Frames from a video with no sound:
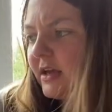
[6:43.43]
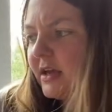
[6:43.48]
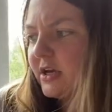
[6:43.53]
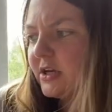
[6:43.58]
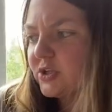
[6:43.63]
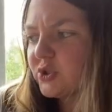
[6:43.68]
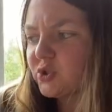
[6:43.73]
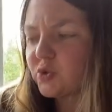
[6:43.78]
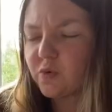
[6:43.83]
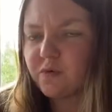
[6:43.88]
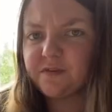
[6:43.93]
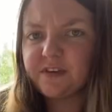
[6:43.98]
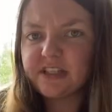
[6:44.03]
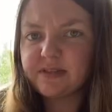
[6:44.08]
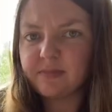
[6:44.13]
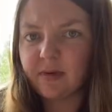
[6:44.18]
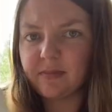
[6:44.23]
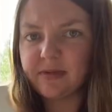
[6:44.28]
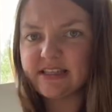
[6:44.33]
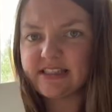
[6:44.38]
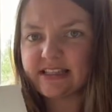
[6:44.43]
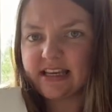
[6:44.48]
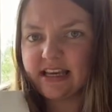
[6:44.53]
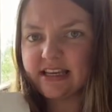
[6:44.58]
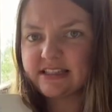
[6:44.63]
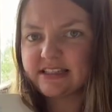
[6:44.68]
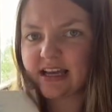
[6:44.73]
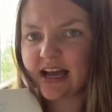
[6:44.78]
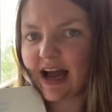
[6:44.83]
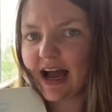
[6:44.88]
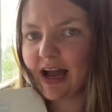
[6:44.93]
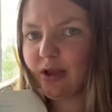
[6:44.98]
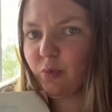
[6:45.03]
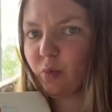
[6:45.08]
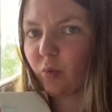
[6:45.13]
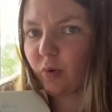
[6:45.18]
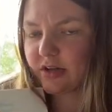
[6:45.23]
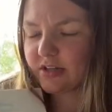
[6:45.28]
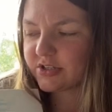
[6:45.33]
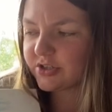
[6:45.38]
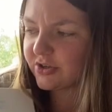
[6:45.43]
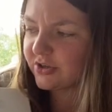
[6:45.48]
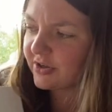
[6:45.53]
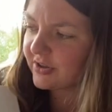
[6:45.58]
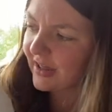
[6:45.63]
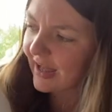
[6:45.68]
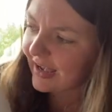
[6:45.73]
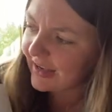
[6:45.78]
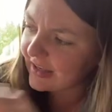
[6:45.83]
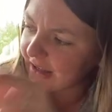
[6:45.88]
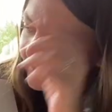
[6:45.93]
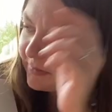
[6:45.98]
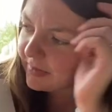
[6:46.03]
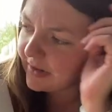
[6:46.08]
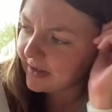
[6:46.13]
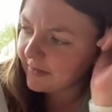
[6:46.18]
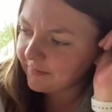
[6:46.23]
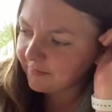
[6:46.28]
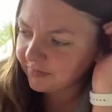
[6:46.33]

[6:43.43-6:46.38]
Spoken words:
Sophie's mummy said, "I wonder who that can be.